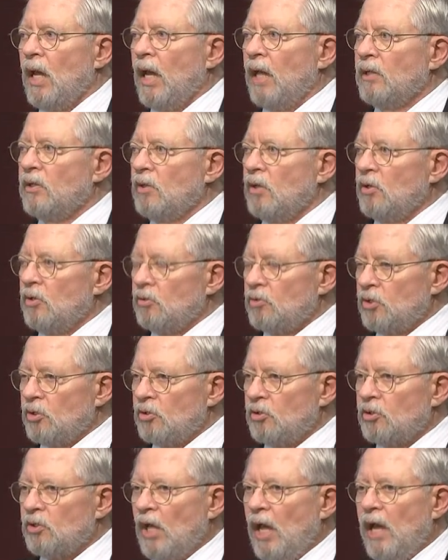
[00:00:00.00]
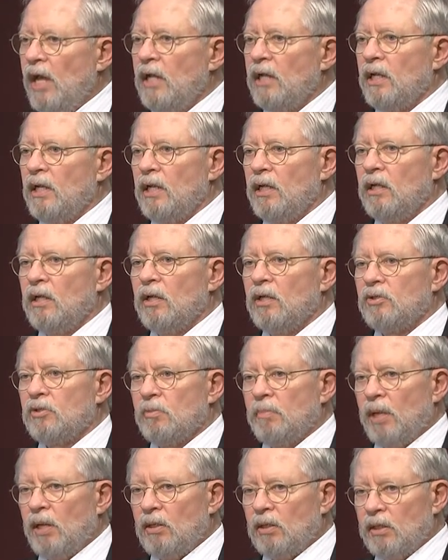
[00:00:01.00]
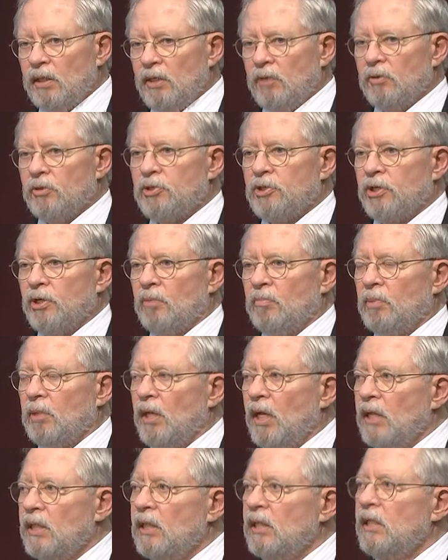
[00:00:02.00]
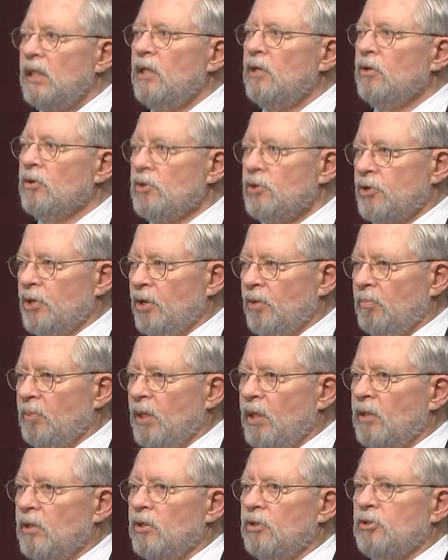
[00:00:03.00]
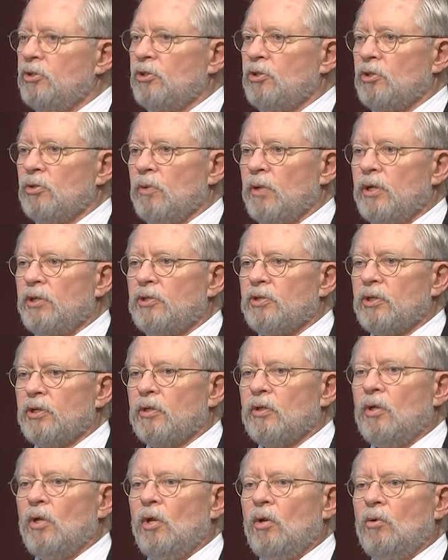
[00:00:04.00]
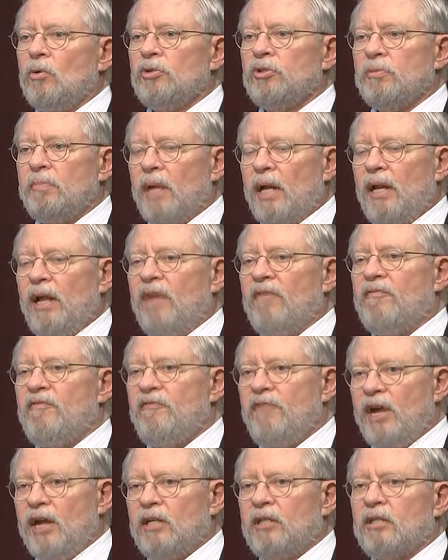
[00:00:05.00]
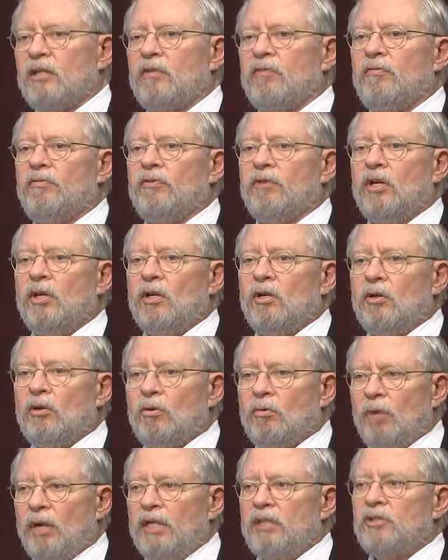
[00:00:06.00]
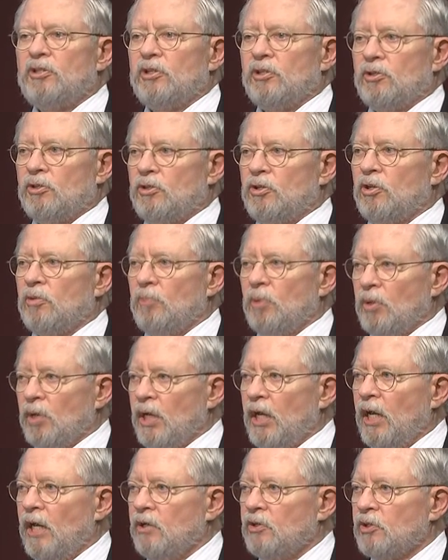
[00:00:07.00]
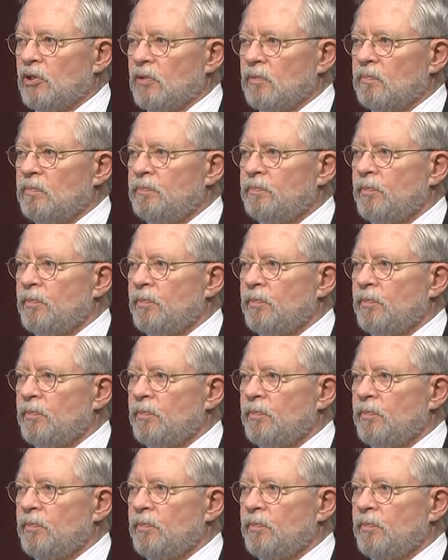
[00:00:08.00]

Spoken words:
And society is about leadership. And leadership in this situation was about effective crisis communication.